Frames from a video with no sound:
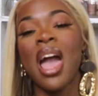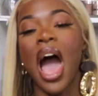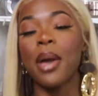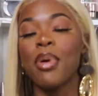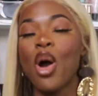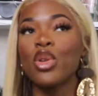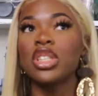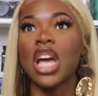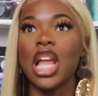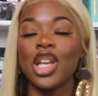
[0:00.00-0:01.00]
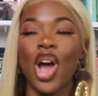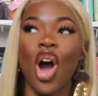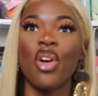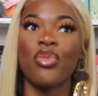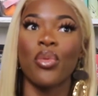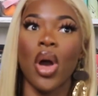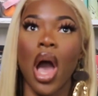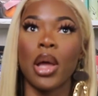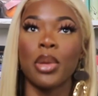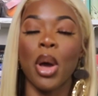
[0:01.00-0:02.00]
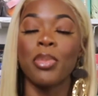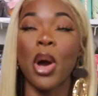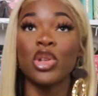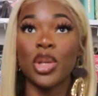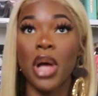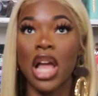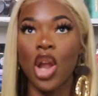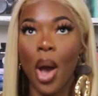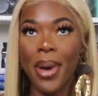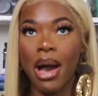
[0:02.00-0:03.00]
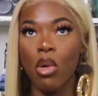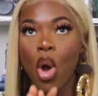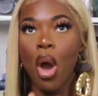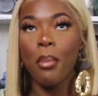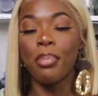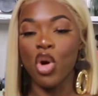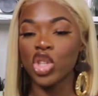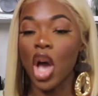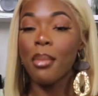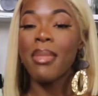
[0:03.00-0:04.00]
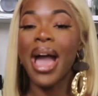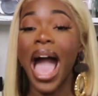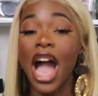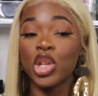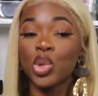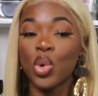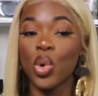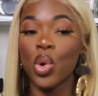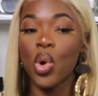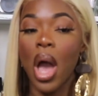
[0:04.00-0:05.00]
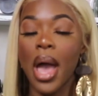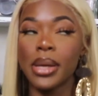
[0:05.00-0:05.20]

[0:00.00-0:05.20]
I post a lot about books on my actual